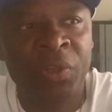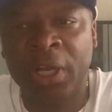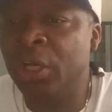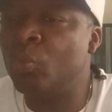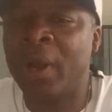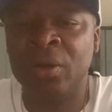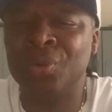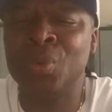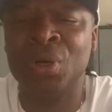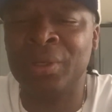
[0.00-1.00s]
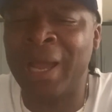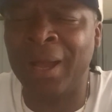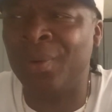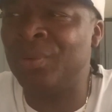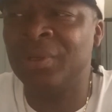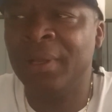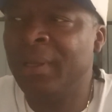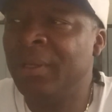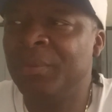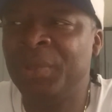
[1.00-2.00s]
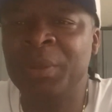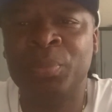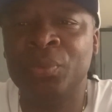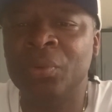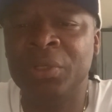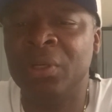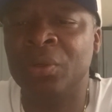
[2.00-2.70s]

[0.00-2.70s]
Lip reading: and around the world, how people,